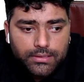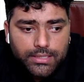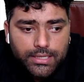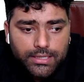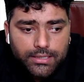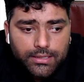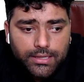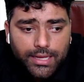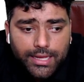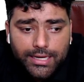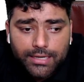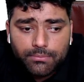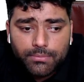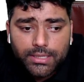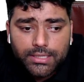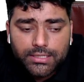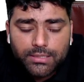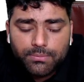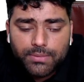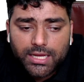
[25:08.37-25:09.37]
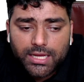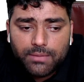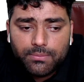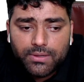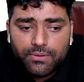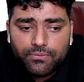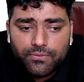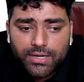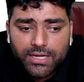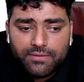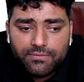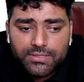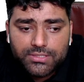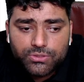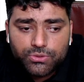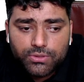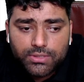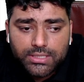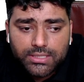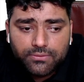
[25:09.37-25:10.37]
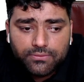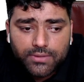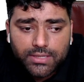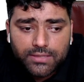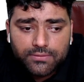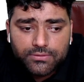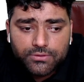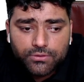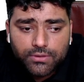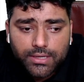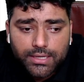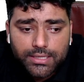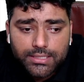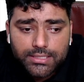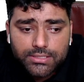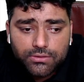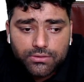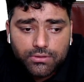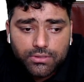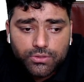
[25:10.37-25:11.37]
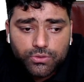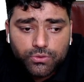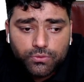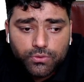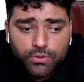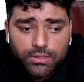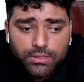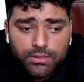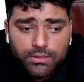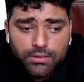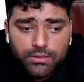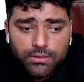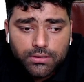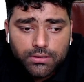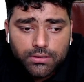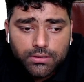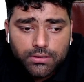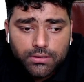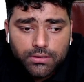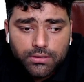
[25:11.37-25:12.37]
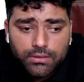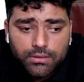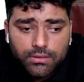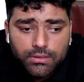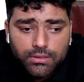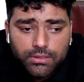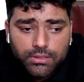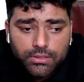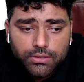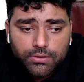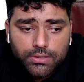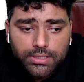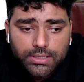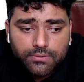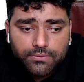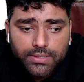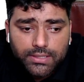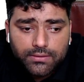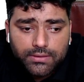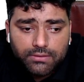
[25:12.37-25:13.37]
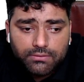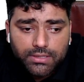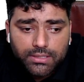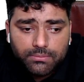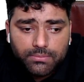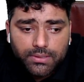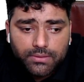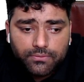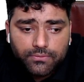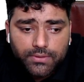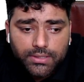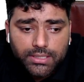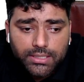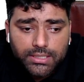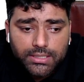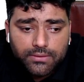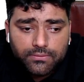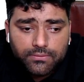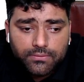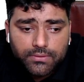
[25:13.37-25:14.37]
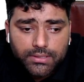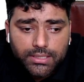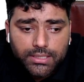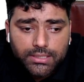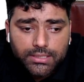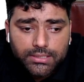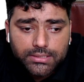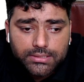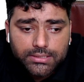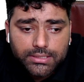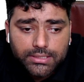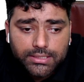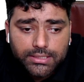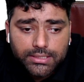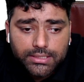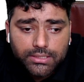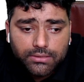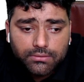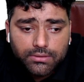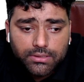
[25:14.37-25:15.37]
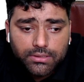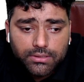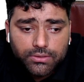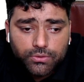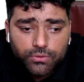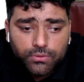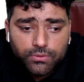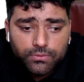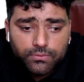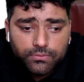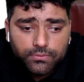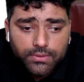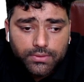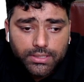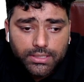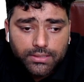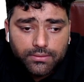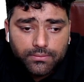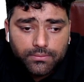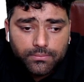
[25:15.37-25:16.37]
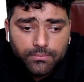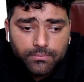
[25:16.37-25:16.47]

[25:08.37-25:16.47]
Then n multiplied by 5 is 25. So n is equal to what? 25 divided by 5, that is equal to 5.